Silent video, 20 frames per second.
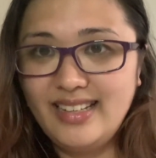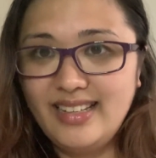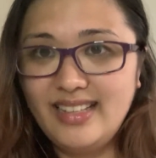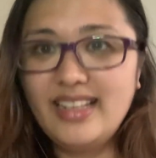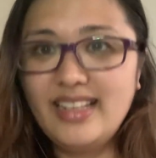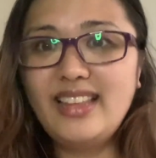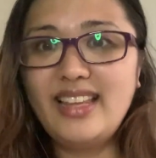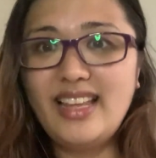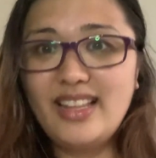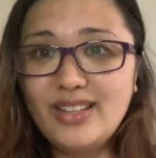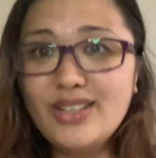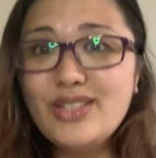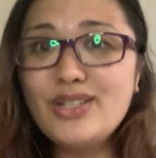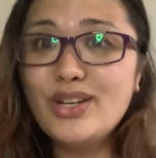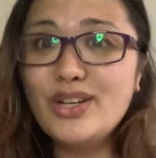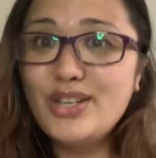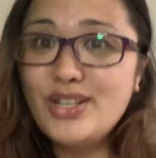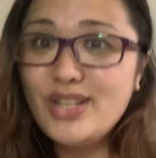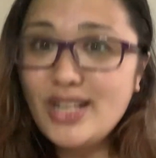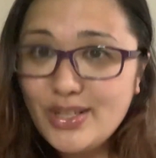that enters
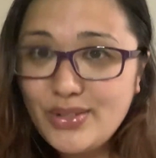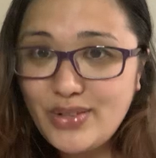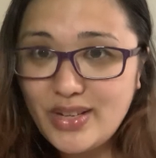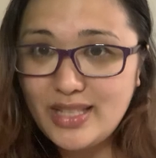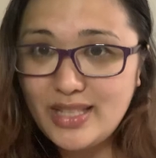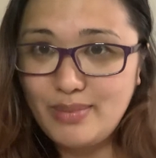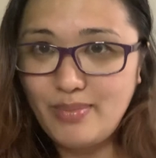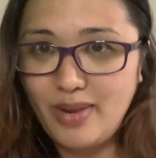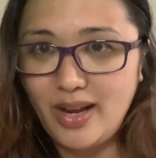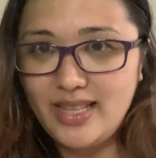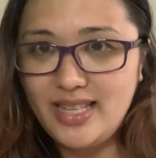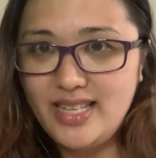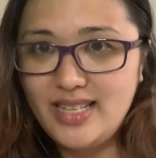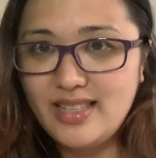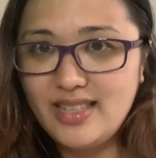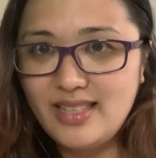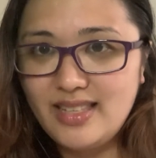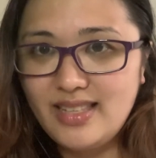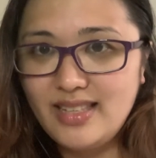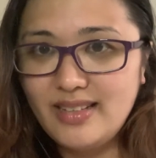your children's
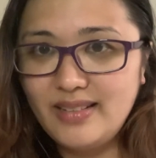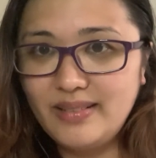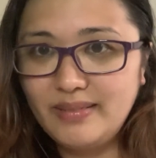bodies.